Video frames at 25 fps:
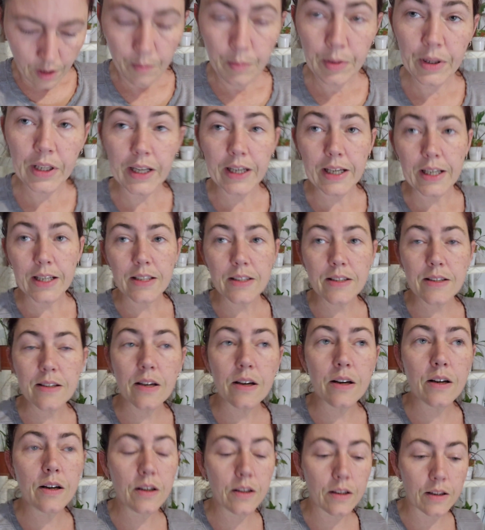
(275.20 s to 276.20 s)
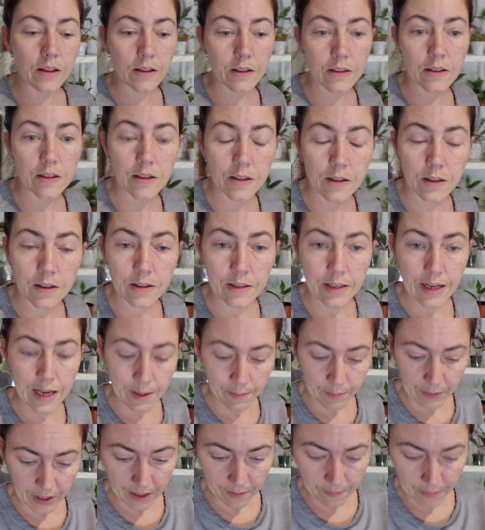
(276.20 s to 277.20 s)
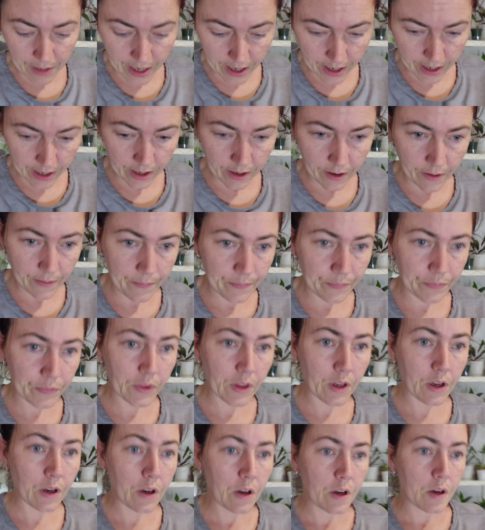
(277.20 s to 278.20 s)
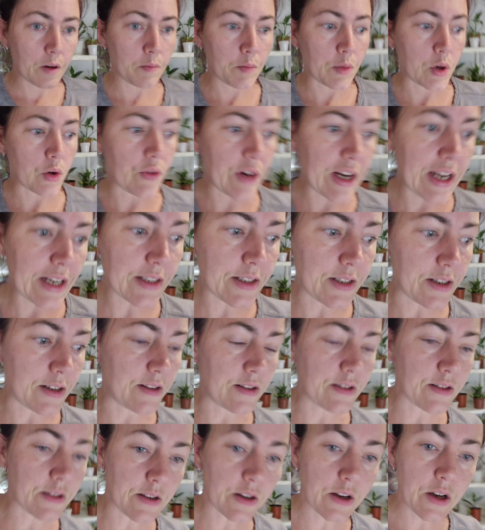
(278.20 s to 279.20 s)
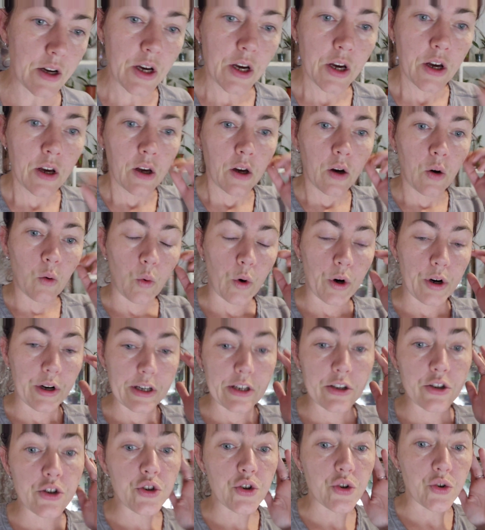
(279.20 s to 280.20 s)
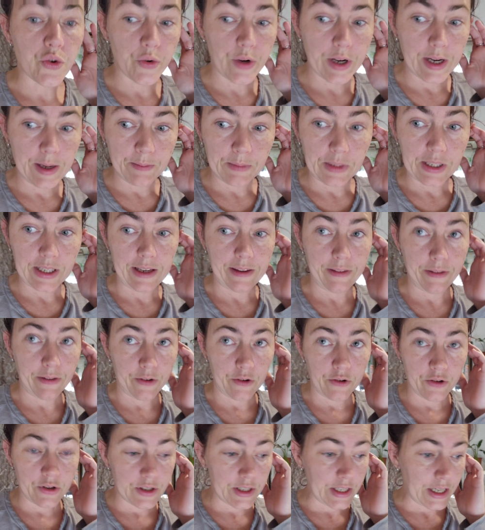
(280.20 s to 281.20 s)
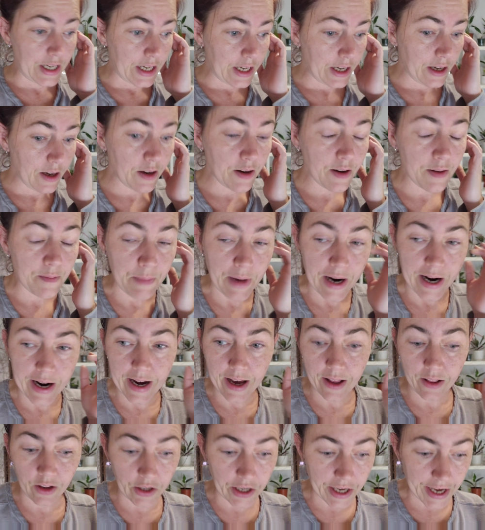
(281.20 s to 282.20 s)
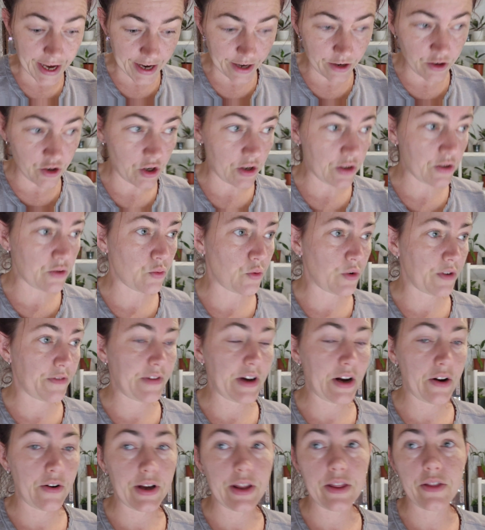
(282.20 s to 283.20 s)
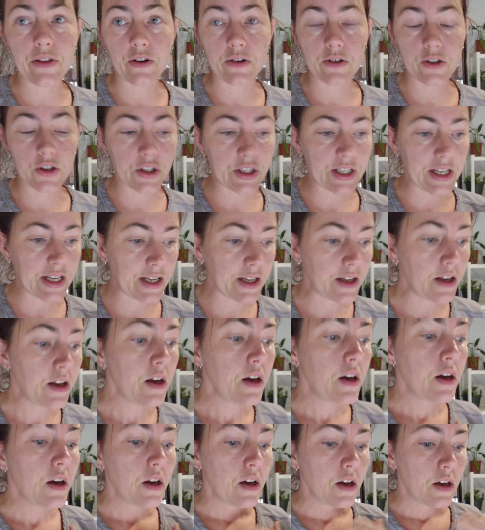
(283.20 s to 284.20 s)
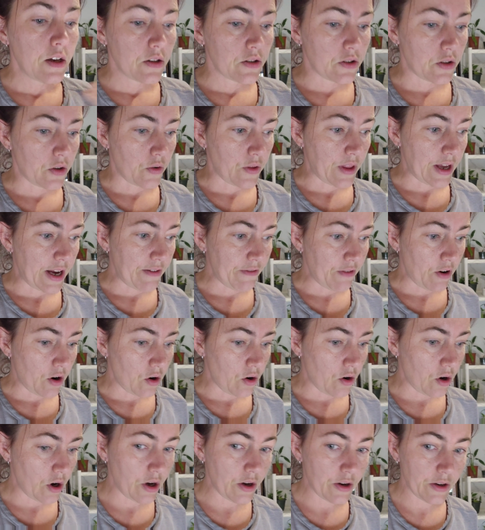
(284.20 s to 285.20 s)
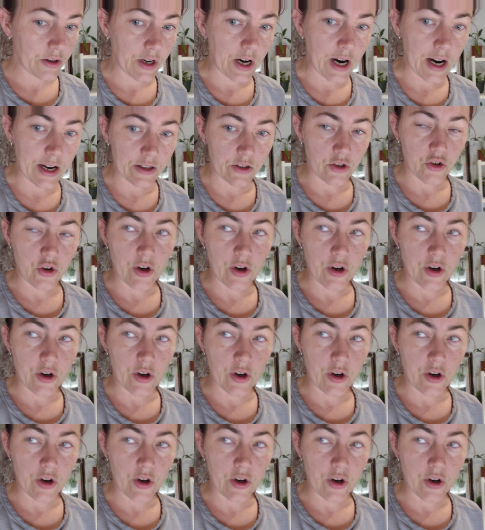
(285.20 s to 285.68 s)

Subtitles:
plants, namely my marantas, were extremely thirsty. My alocasias were very thirsty, so they've all gotten